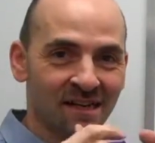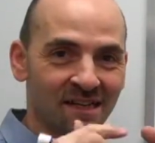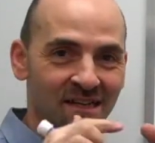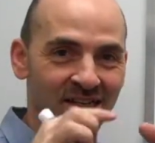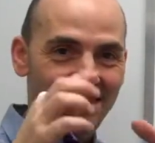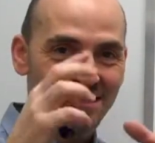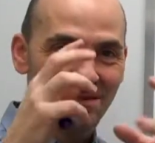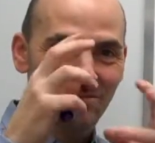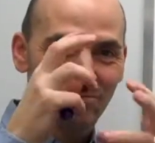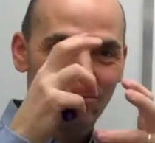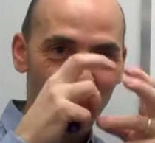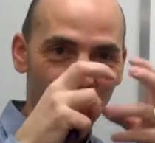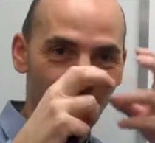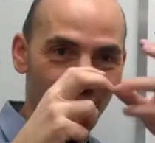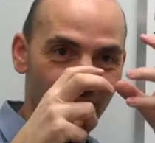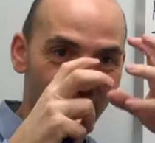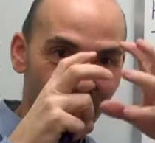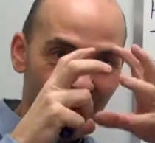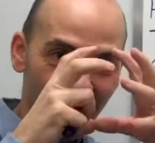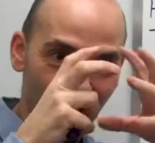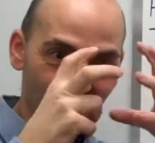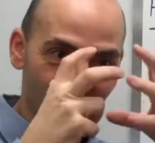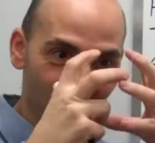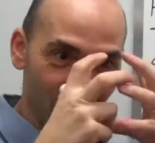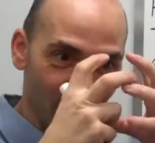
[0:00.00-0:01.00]
like to break
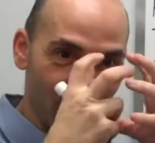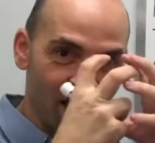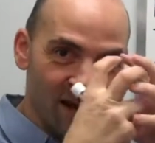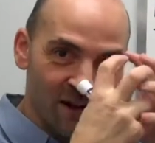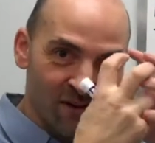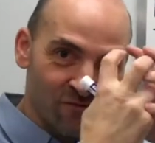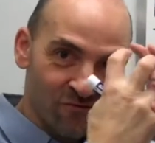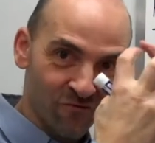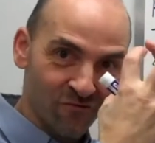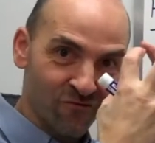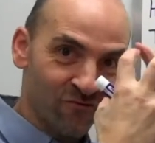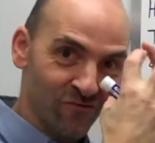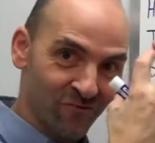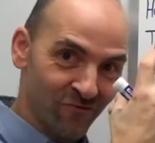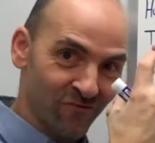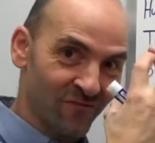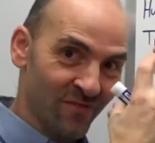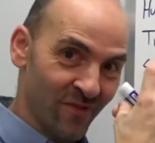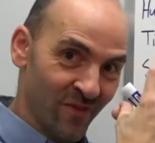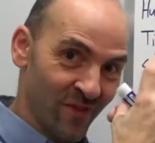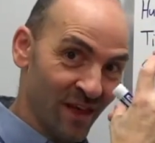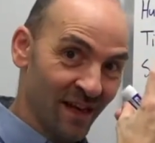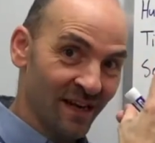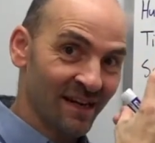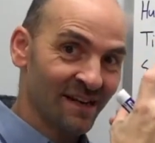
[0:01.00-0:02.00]
that
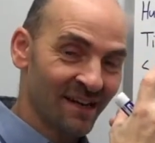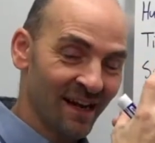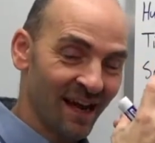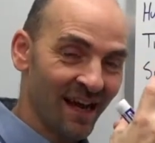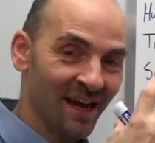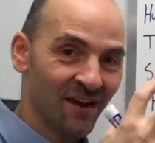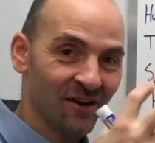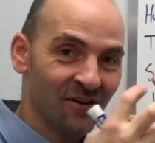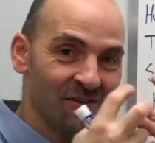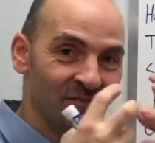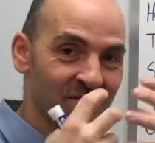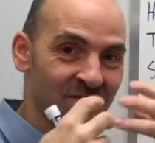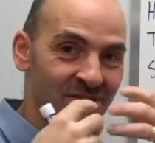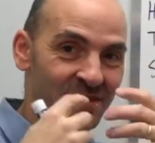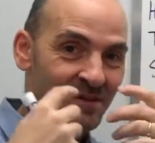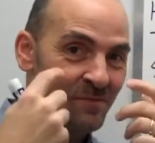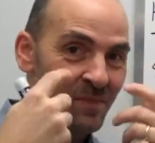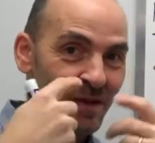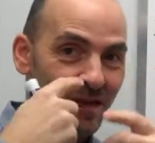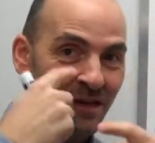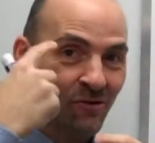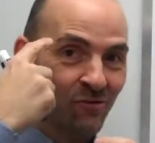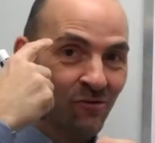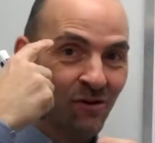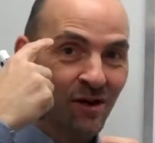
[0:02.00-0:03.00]
thing down to
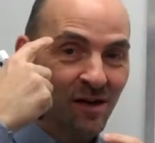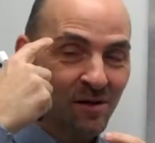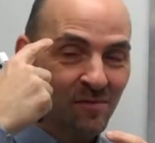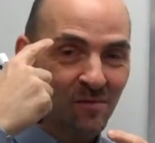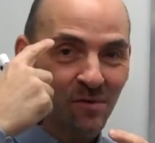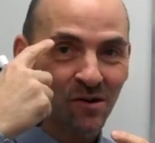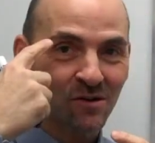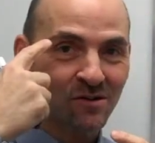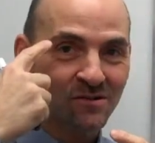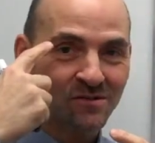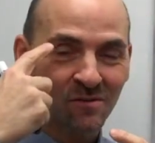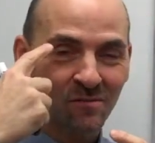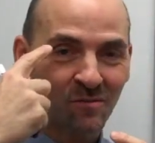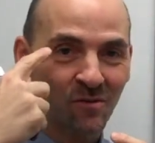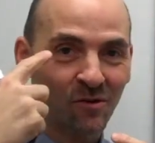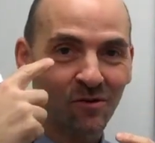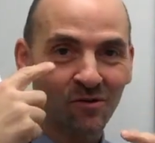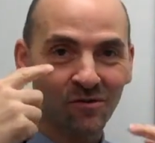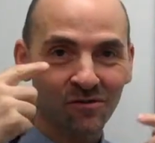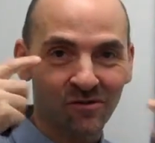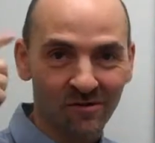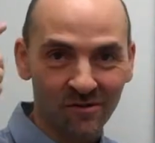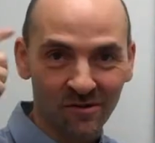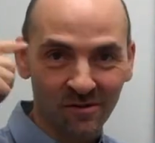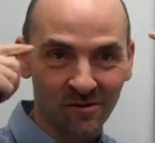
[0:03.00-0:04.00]
make your eyeball
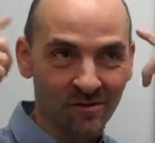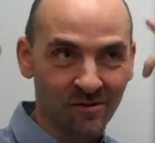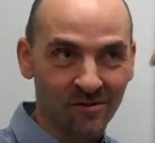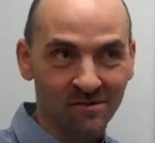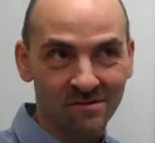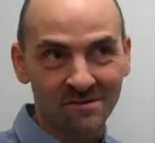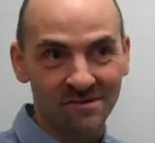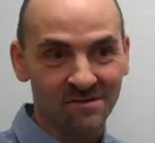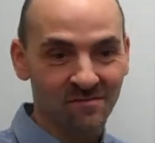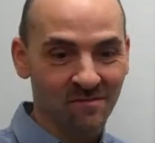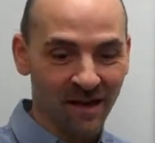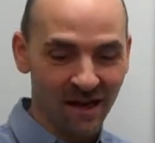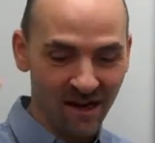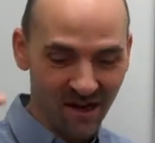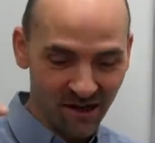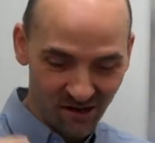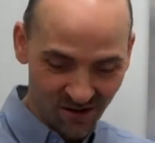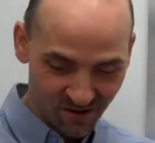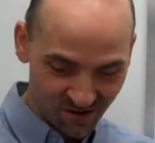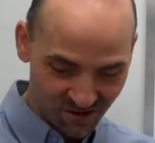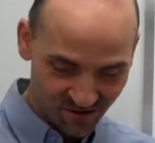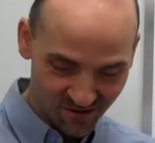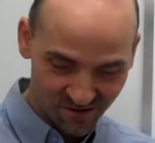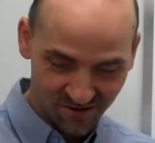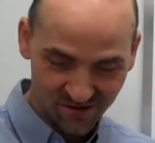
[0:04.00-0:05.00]
tomorrow or some
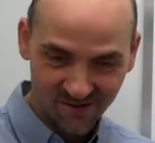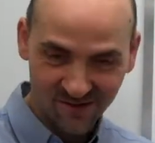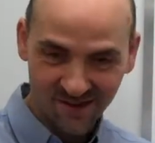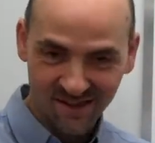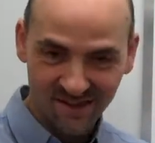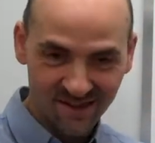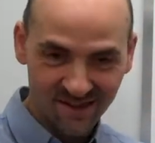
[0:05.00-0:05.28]
hair or,